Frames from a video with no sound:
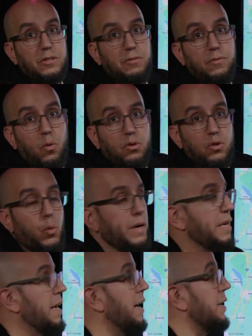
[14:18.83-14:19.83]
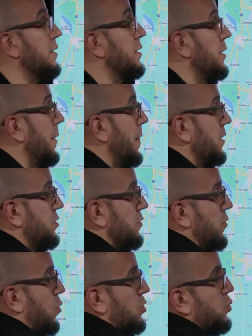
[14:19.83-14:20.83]
to 429. So
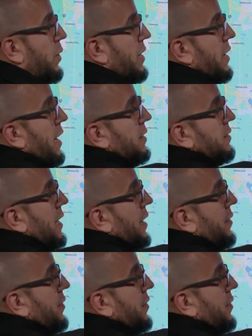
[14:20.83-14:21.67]
429 is kind of